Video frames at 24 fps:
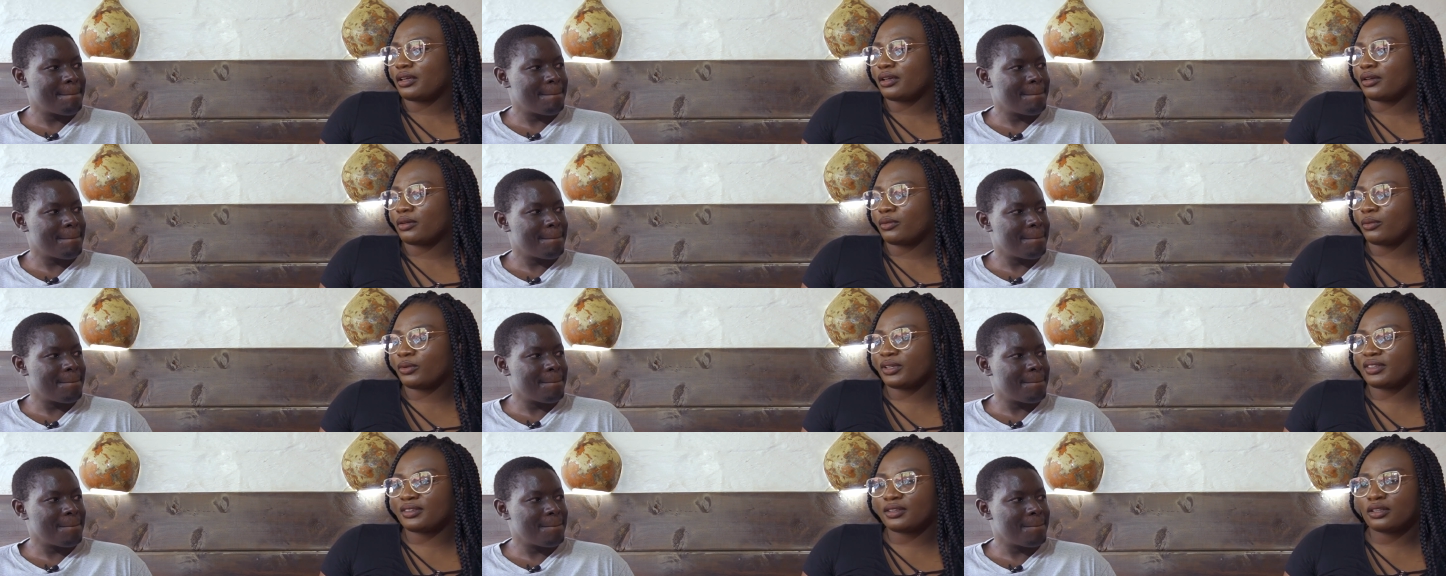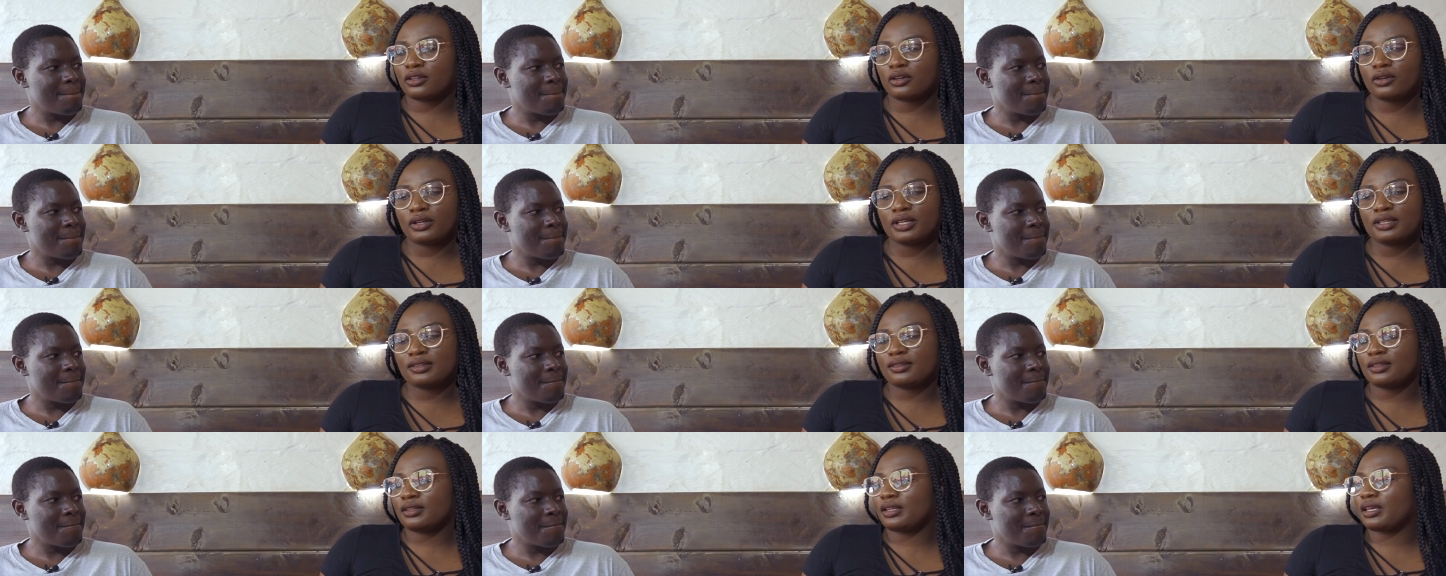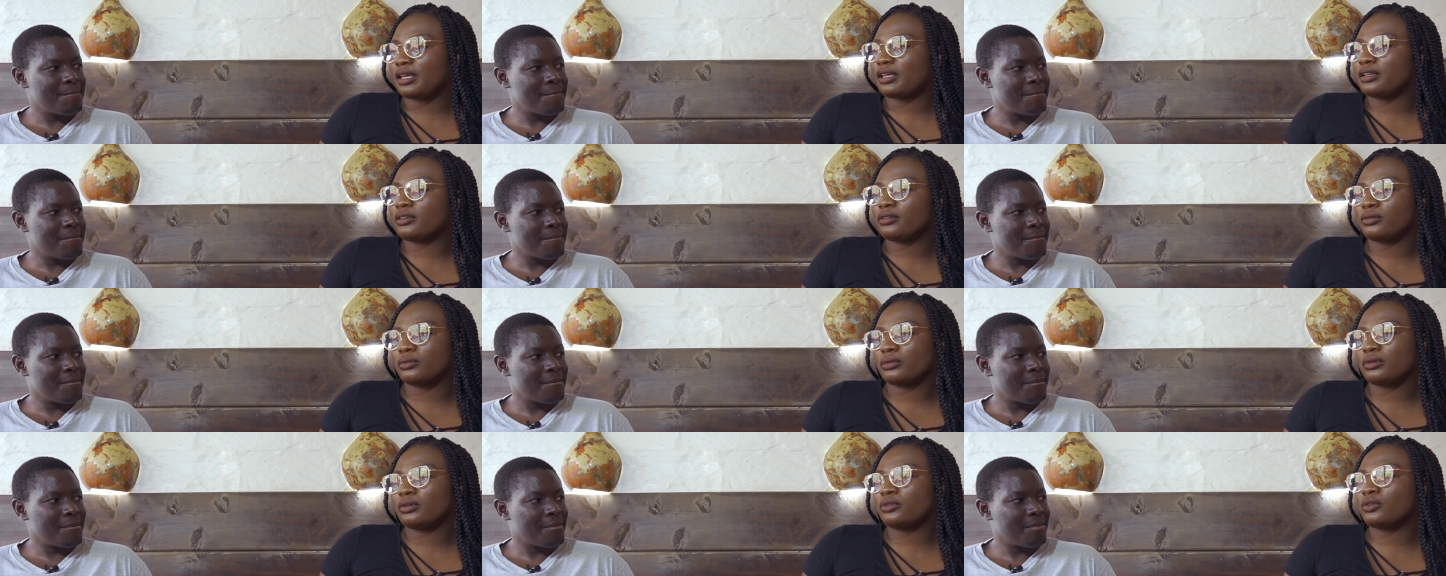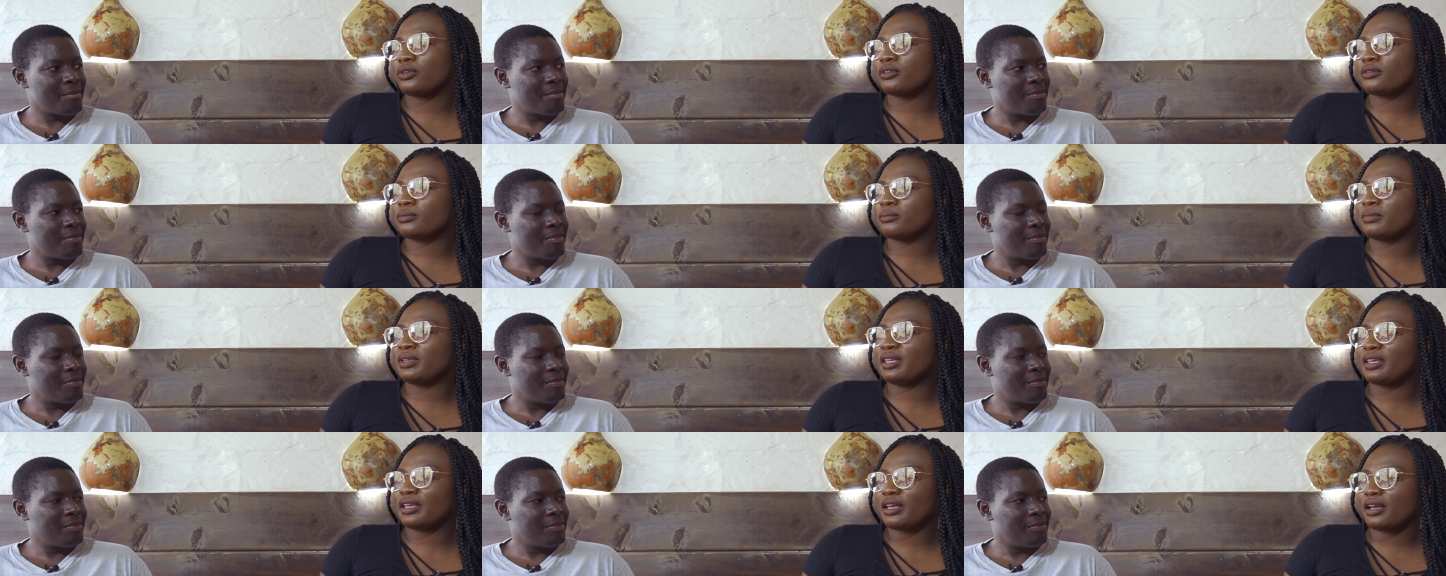Speaker 1: Was it coincidence? It, it was
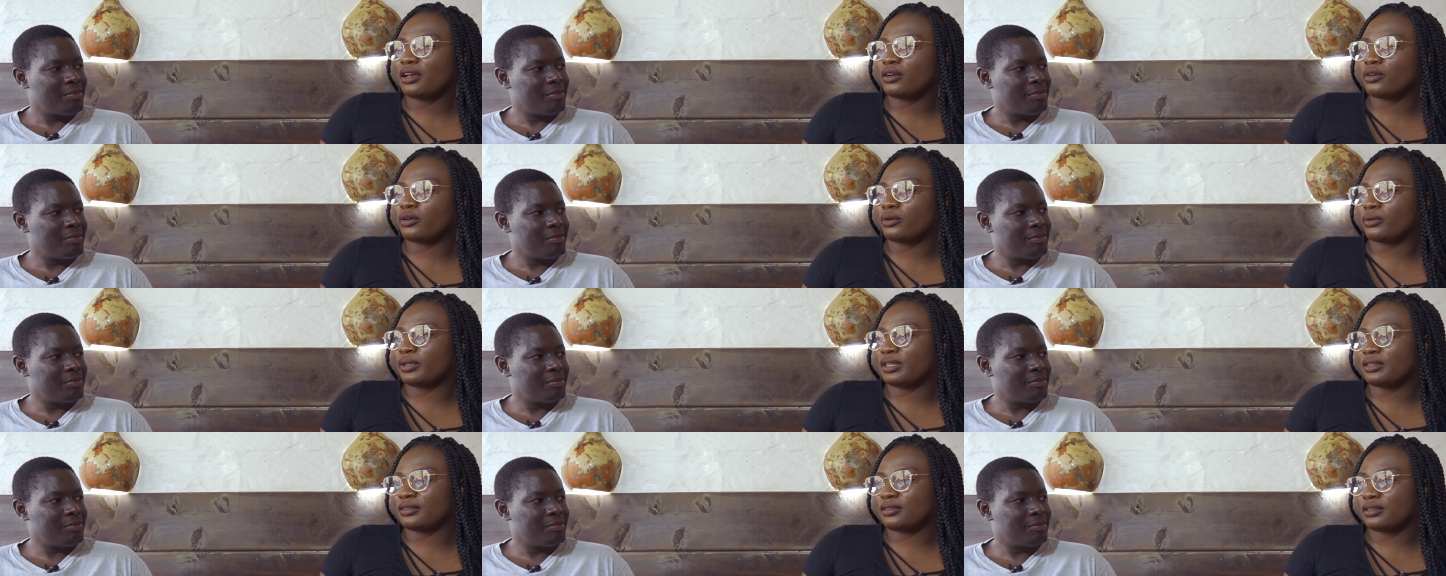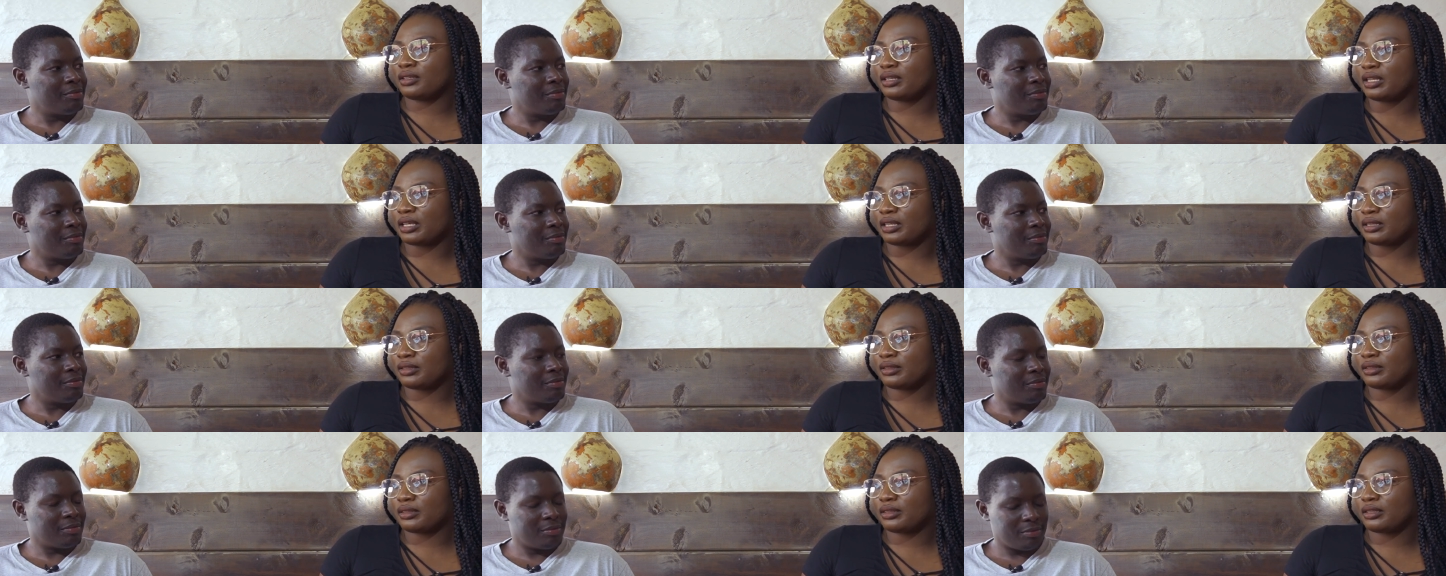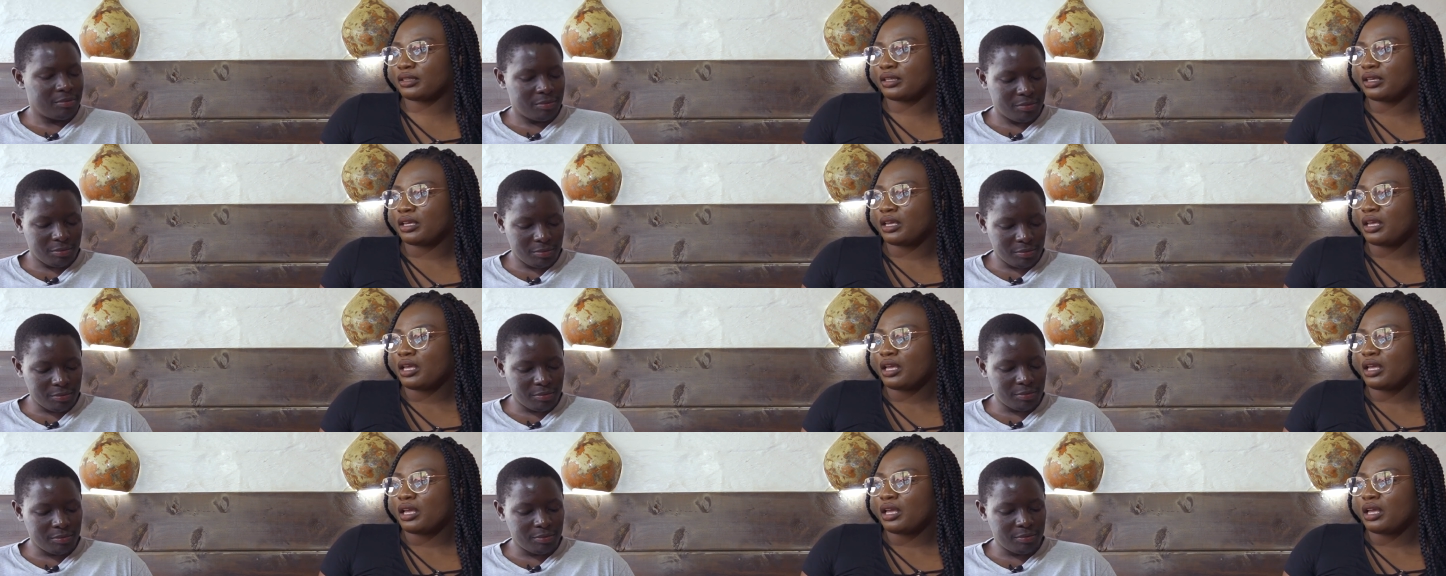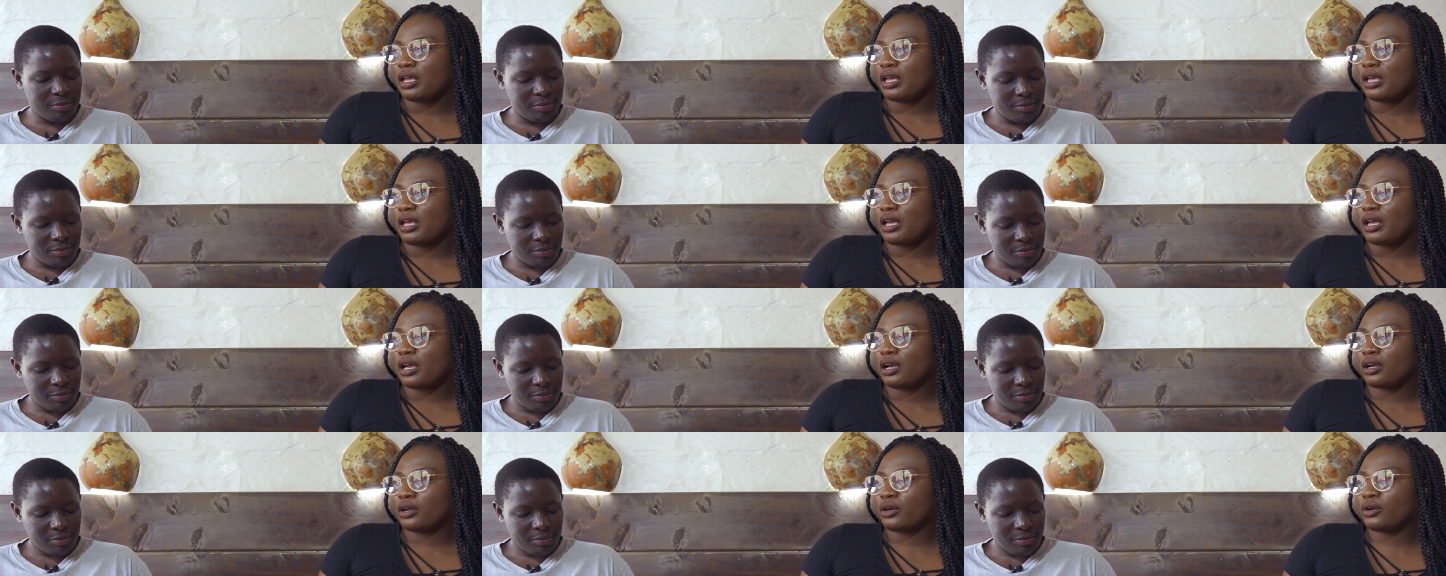mere coincidence.
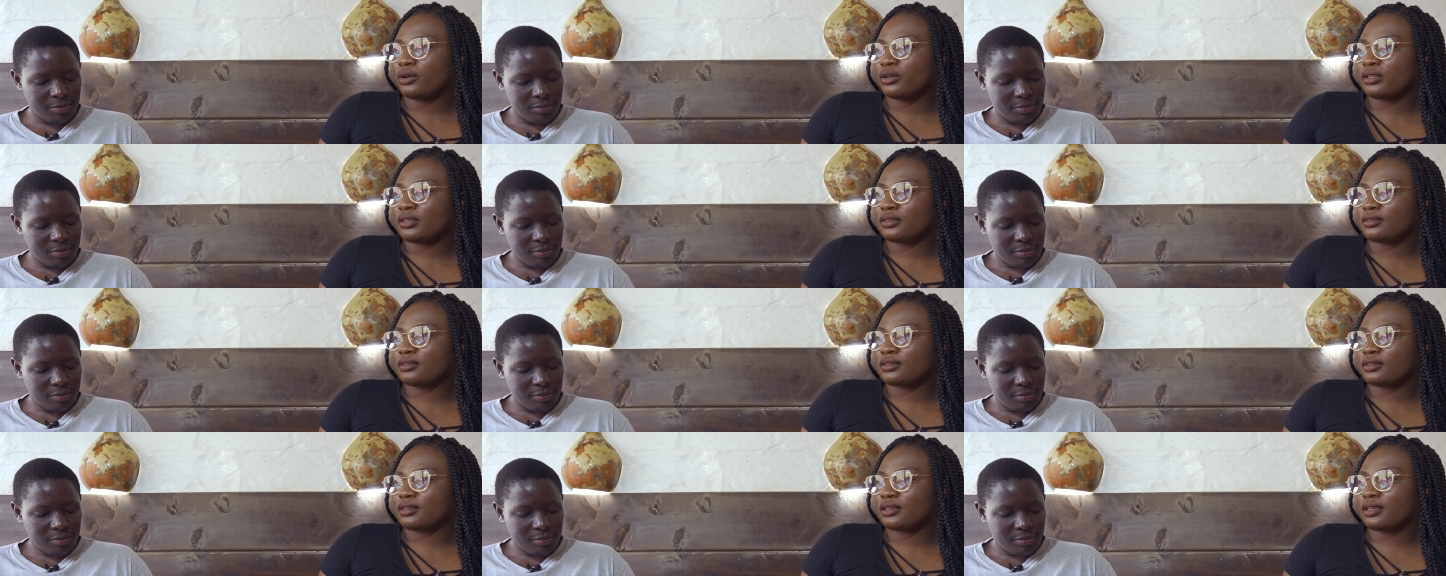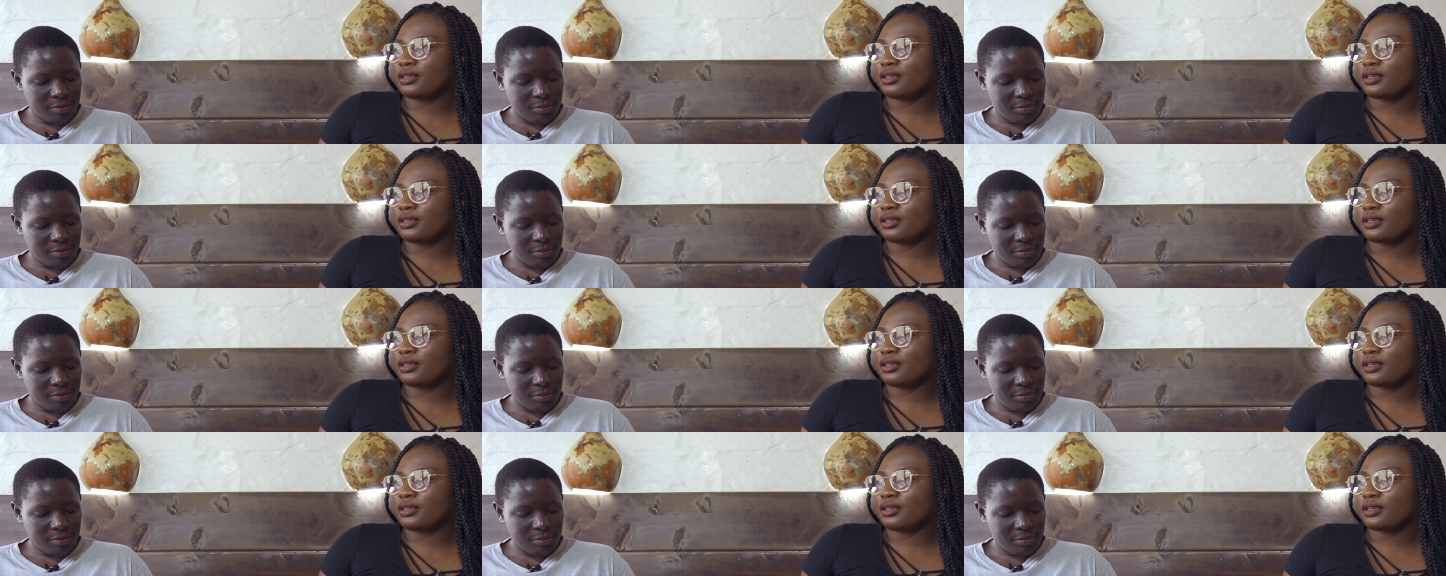Because